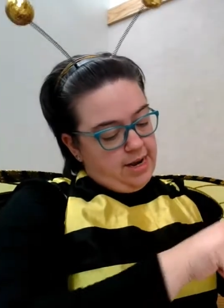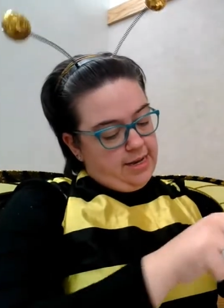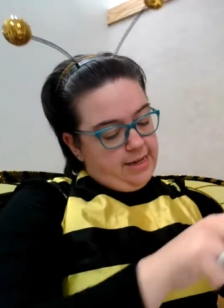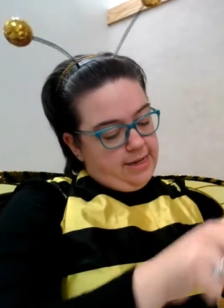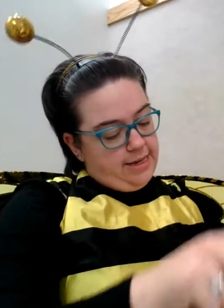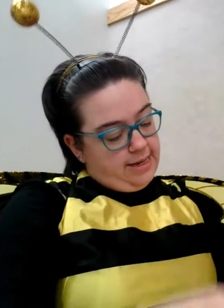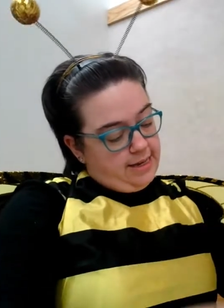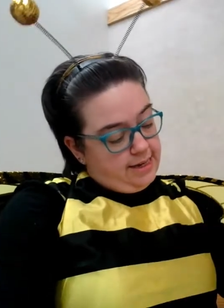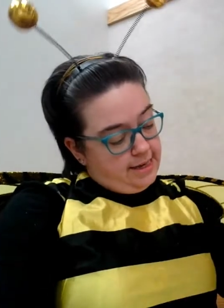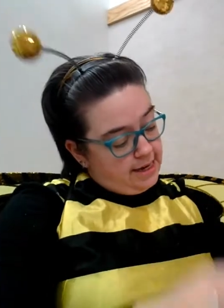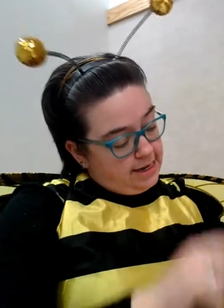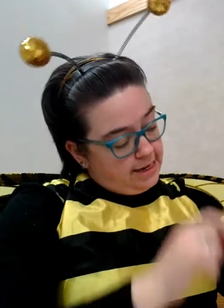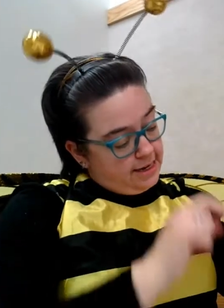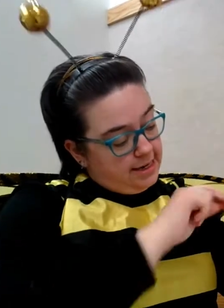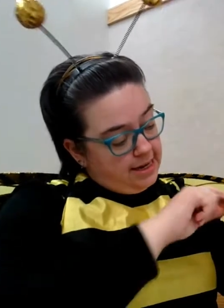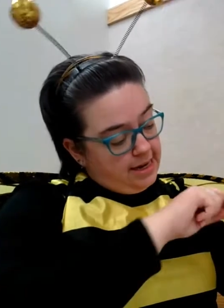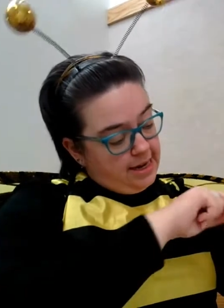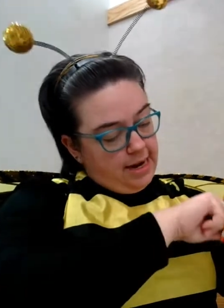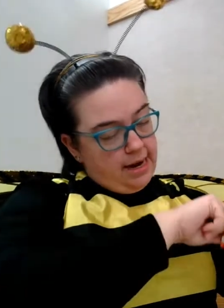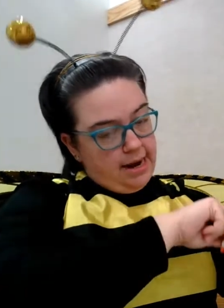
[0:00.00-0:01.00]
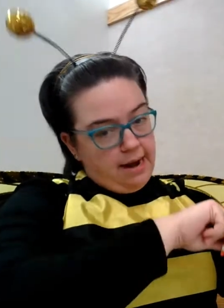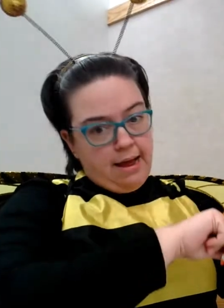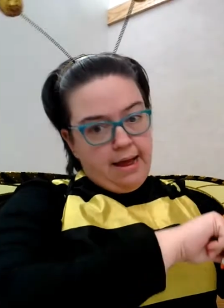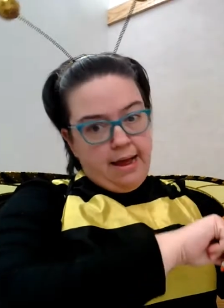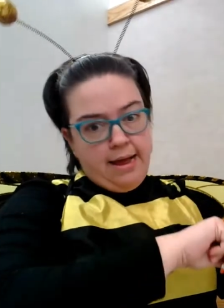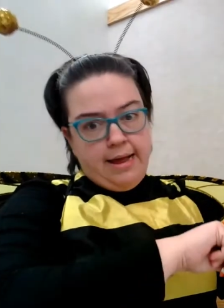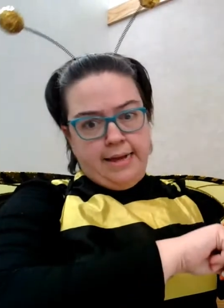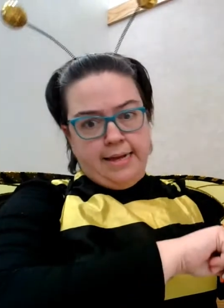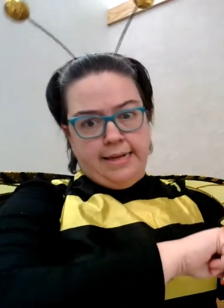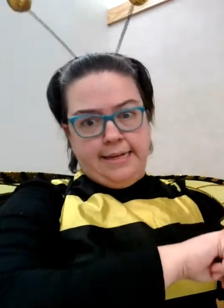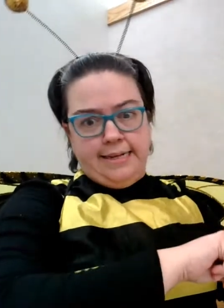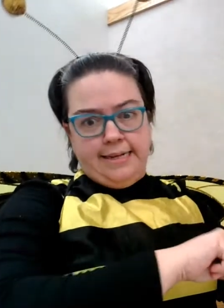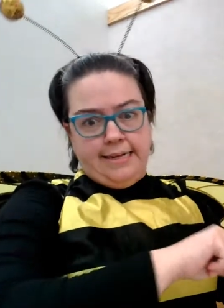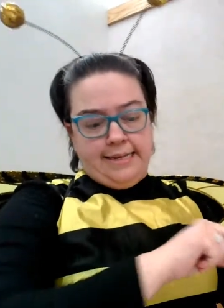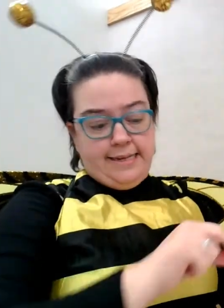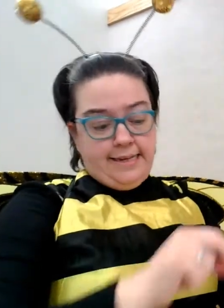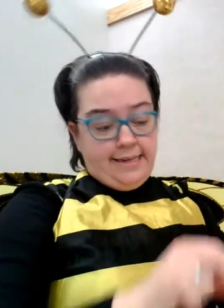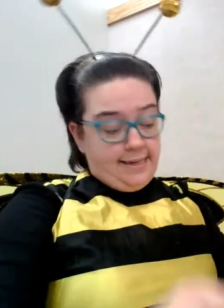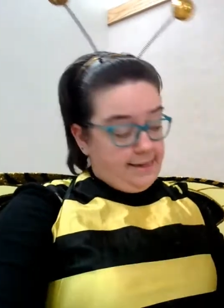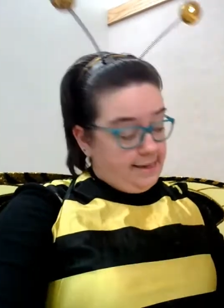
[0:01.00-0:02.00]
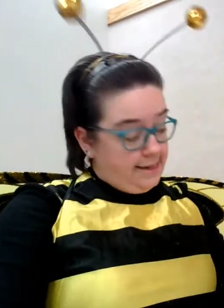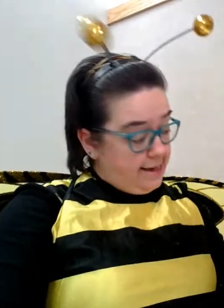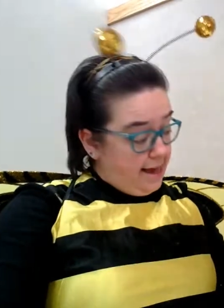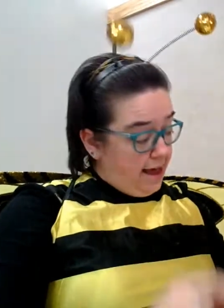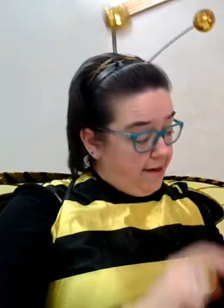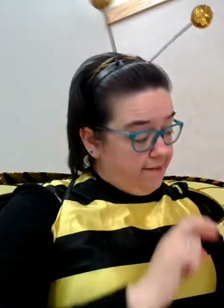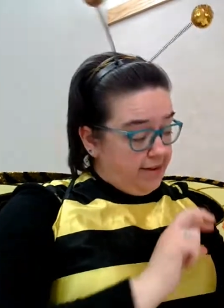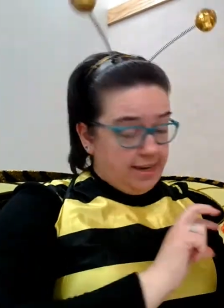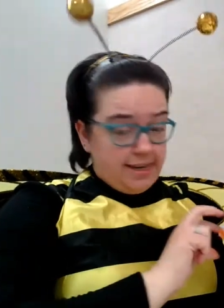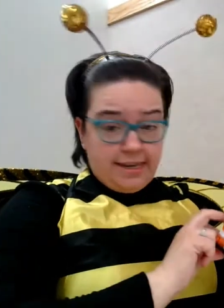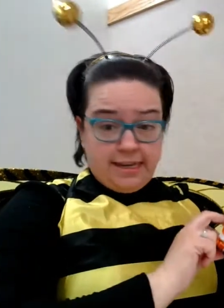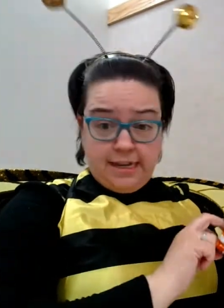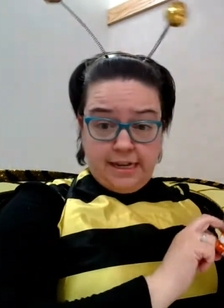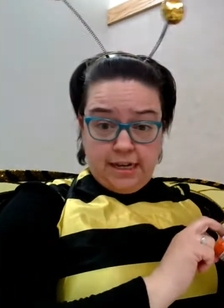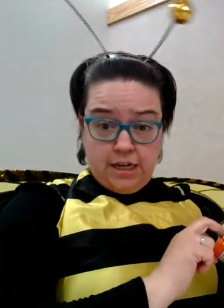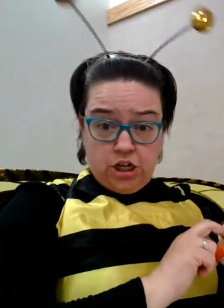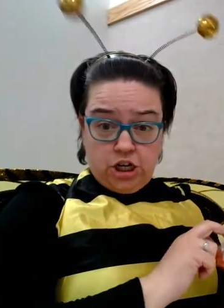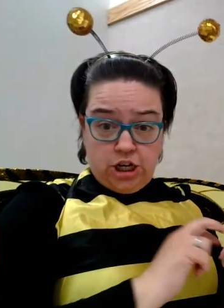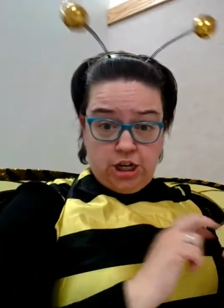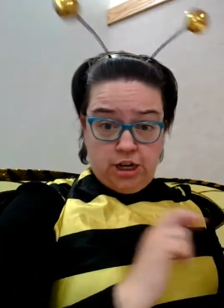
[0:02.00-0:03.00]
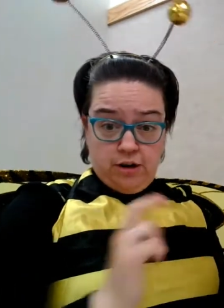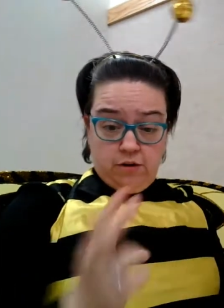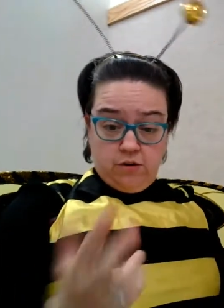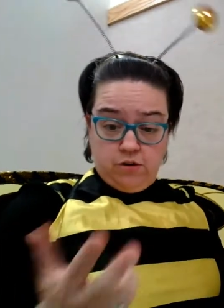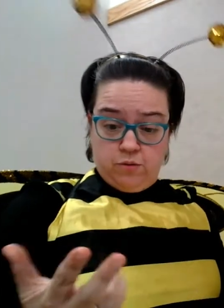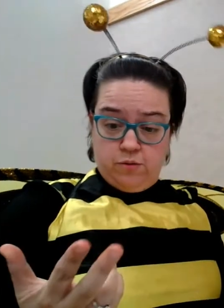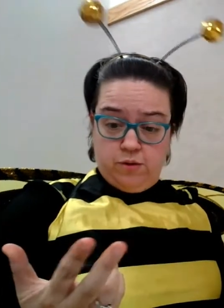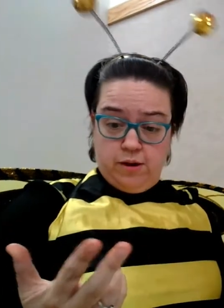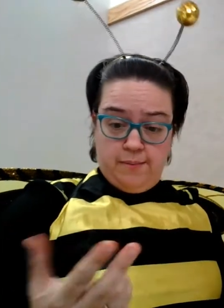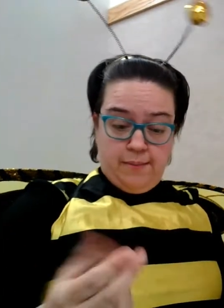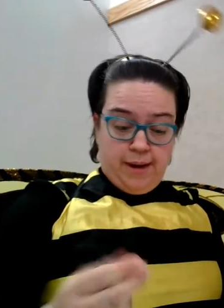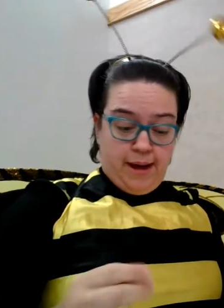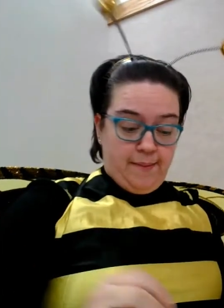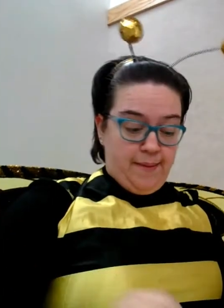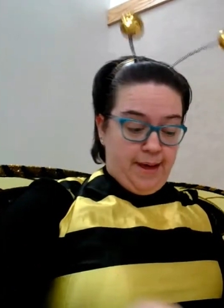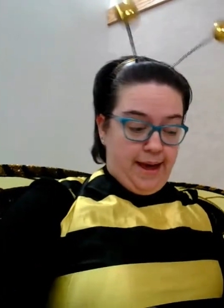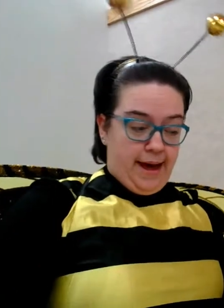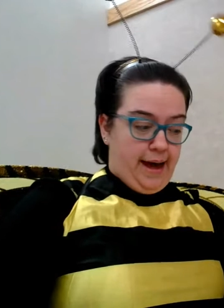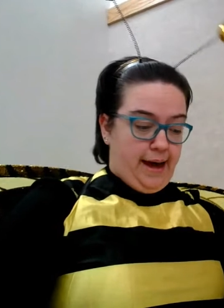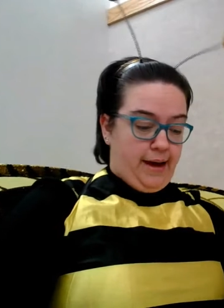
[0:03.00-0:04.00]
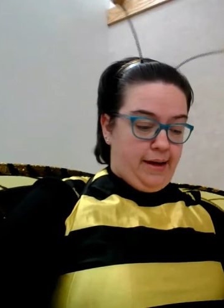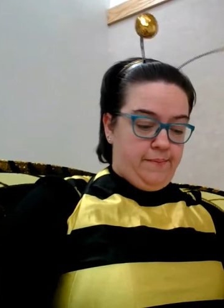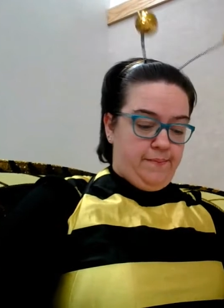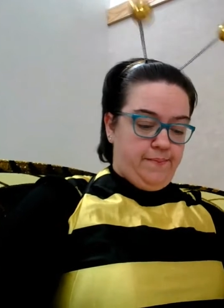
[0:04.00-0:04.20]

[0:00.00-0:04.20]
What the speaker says: 16, 17 Cheetos were in my bag.